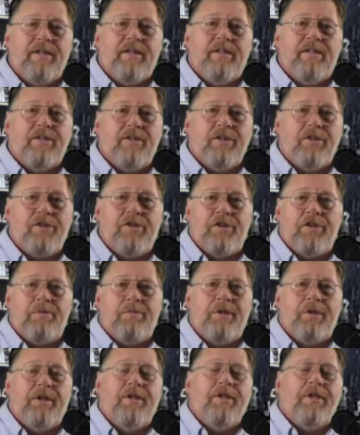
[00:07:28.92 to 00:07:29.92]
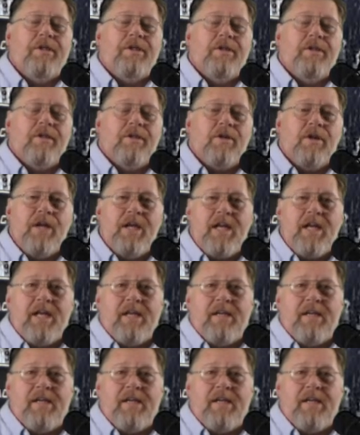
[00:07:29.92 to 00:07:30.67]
YouTube, go ahead